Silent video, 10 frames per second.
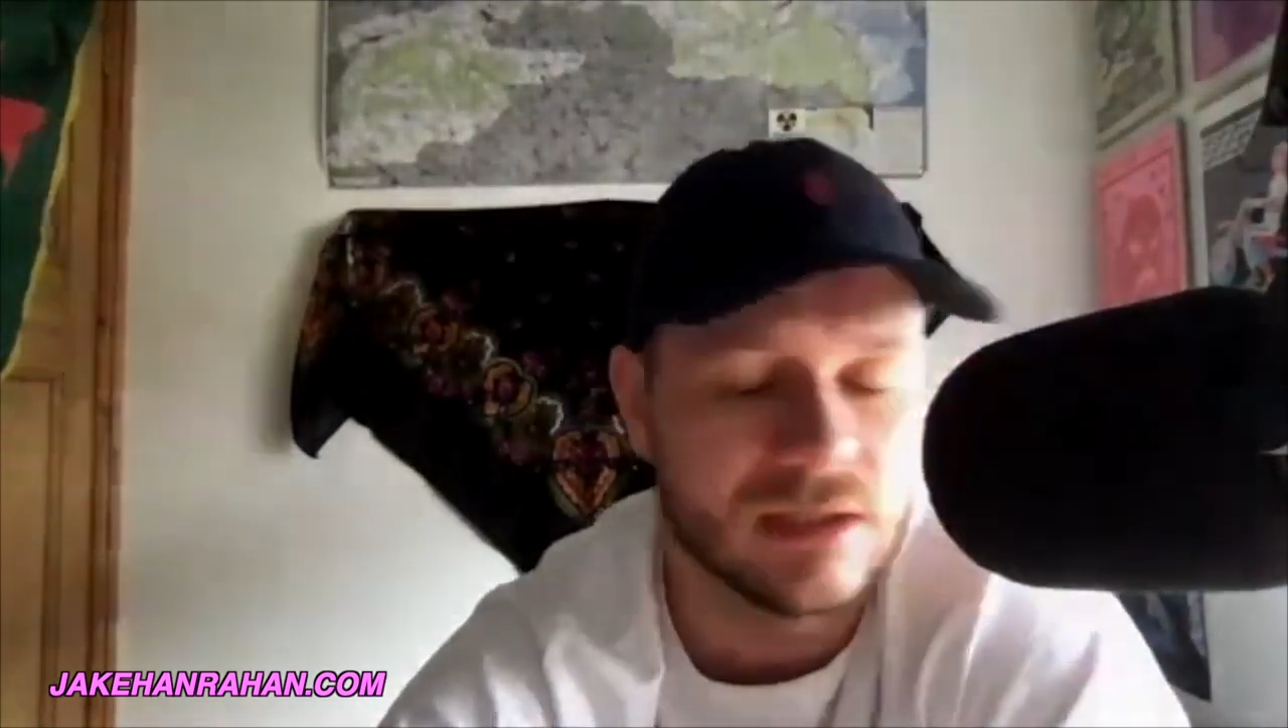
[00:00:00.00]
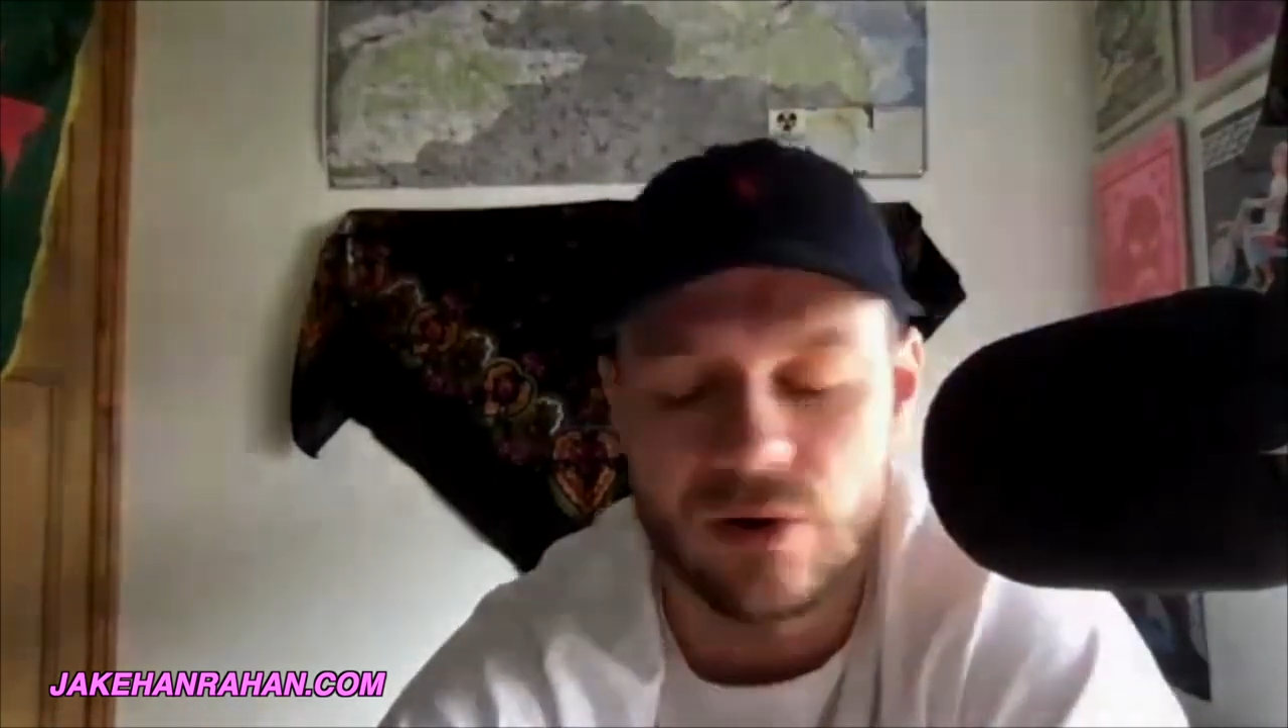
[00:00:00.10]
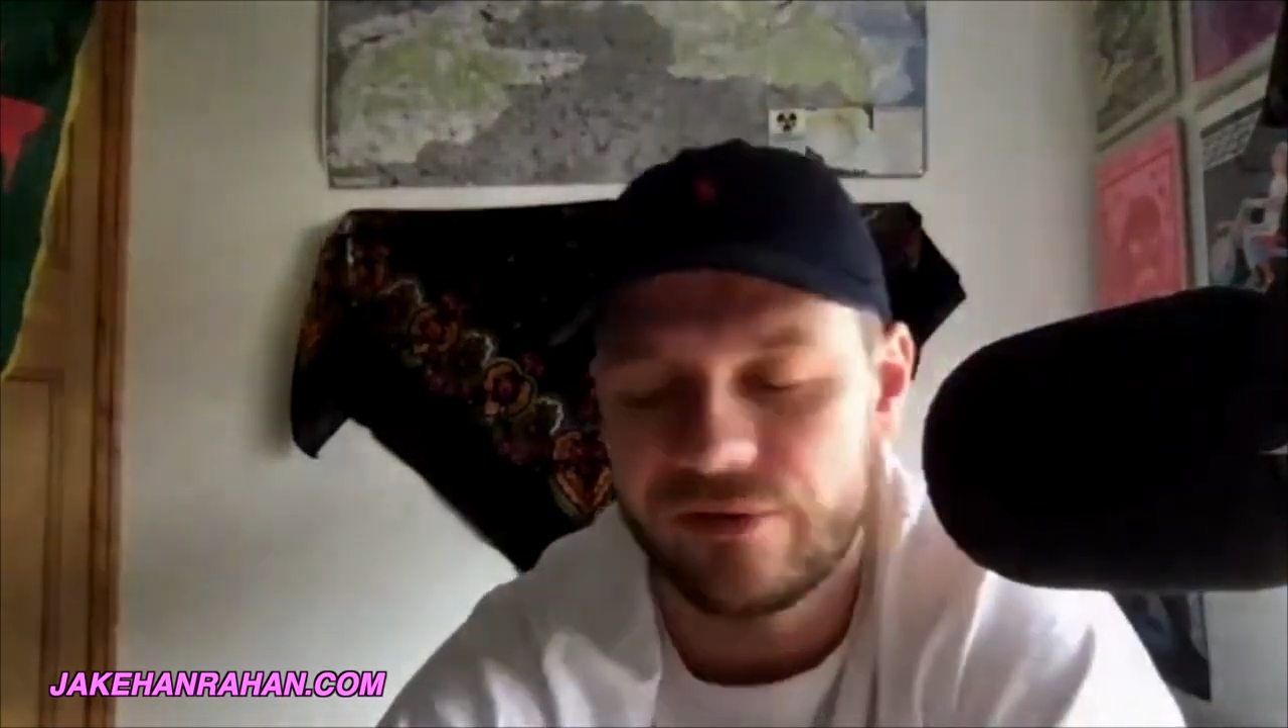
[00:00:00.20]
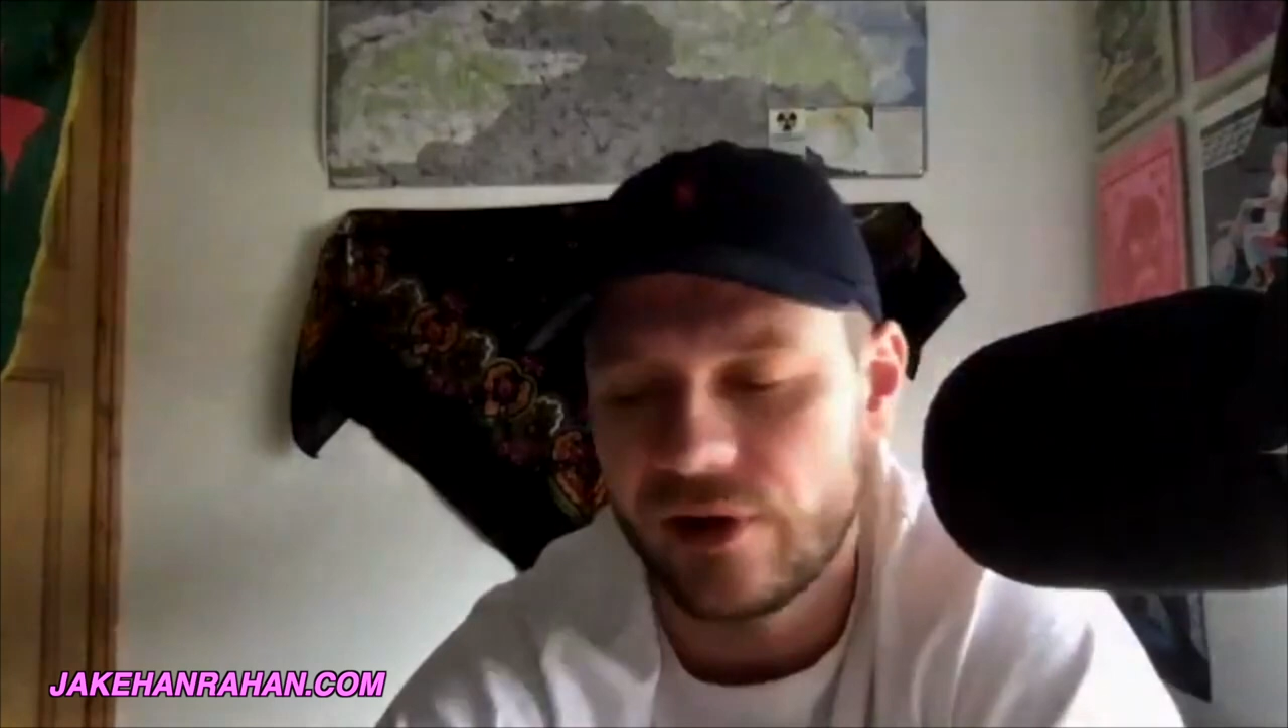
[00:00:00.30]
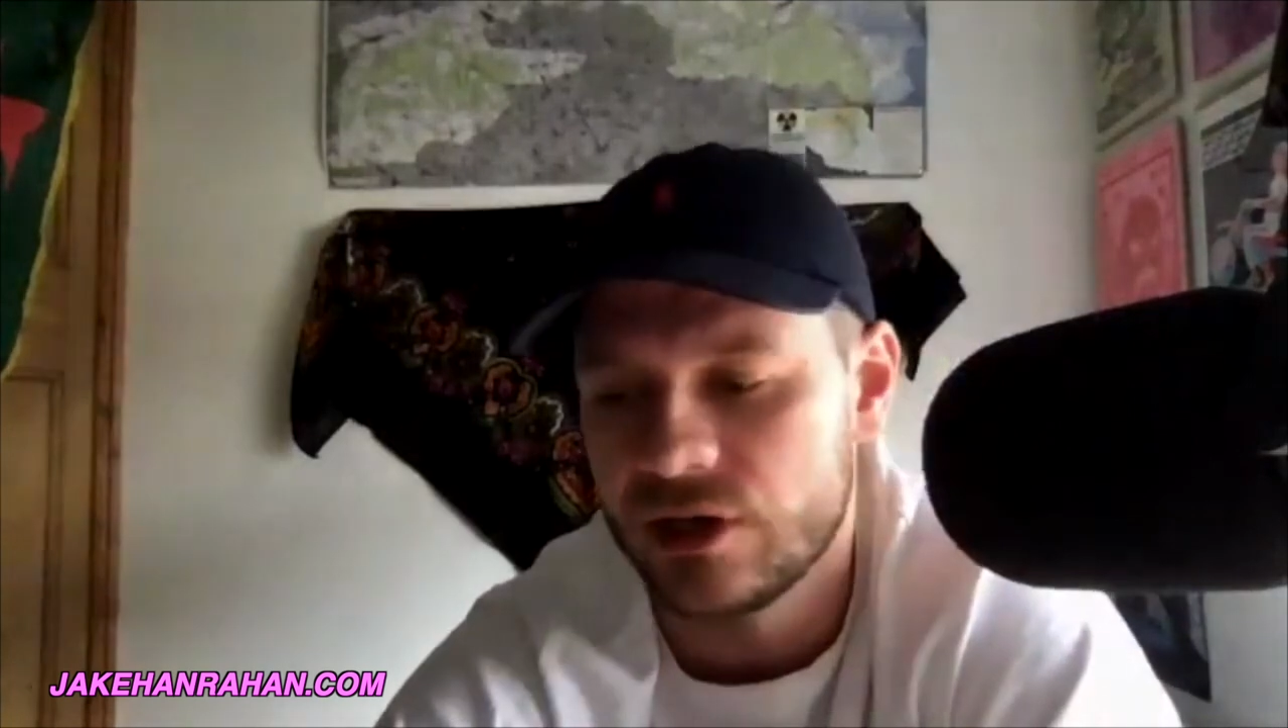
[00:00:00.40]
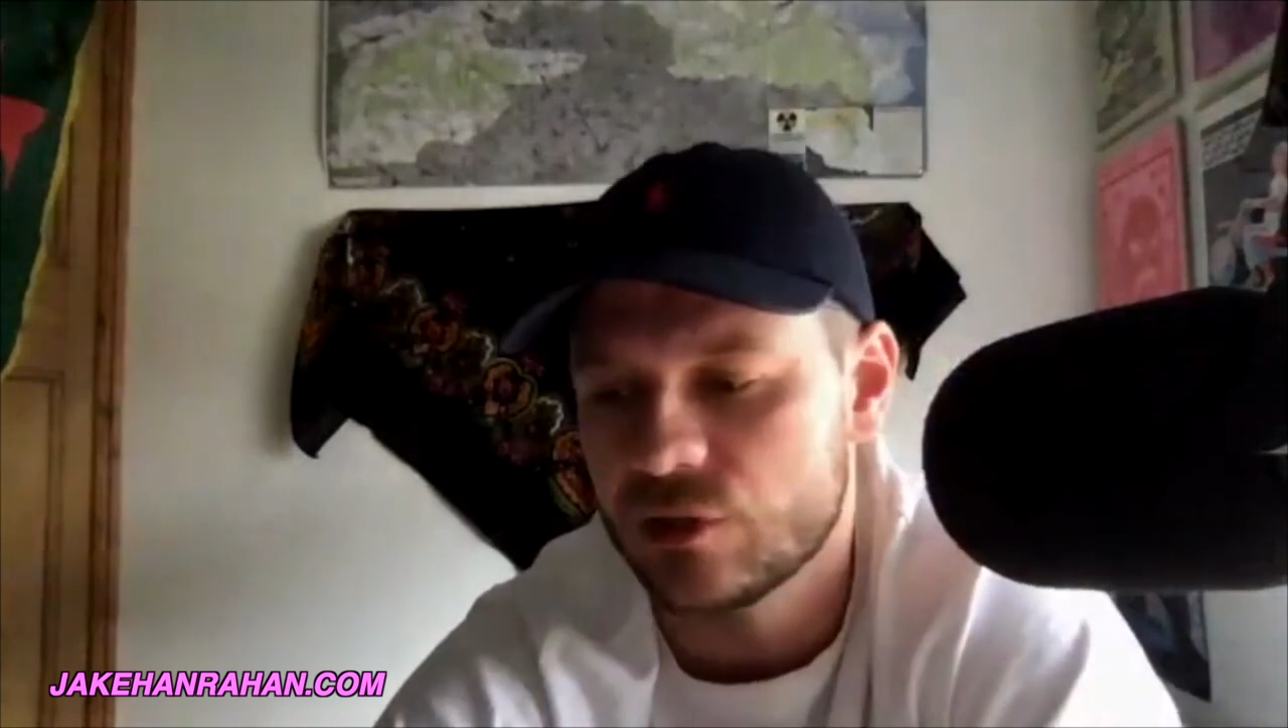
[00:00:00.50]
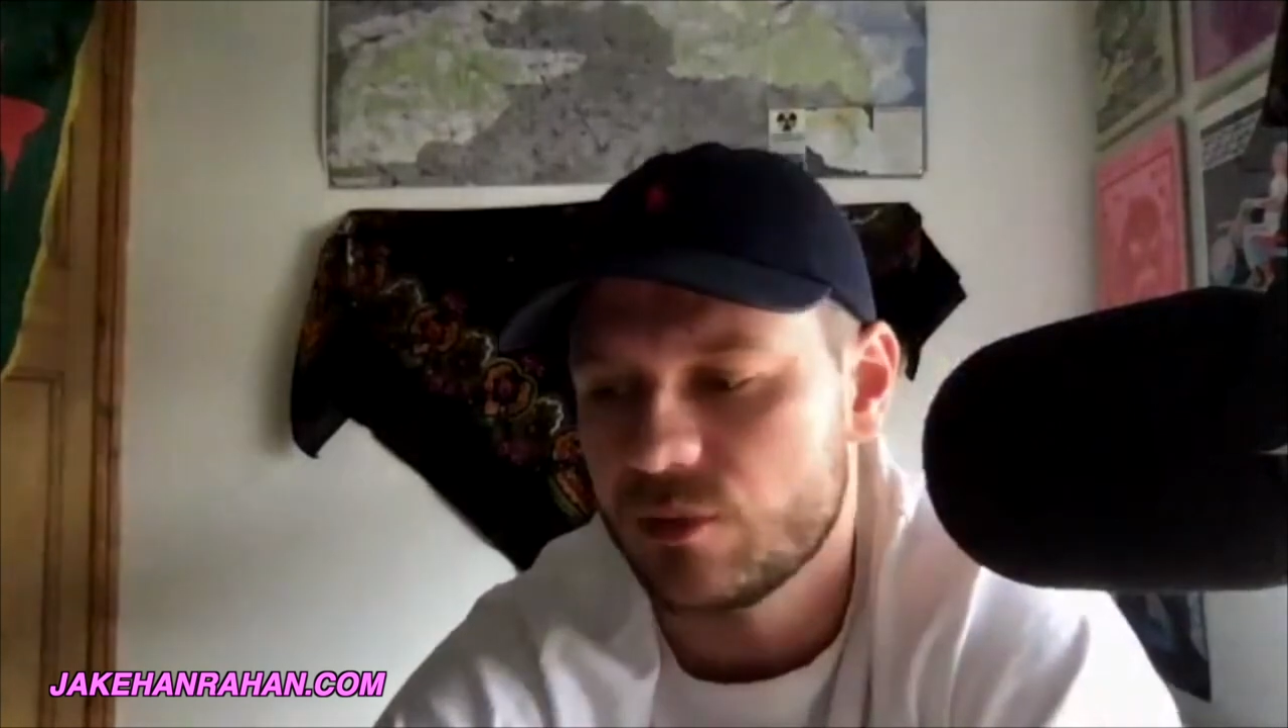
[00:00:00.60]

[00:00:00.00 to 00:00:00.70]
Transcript: no offense,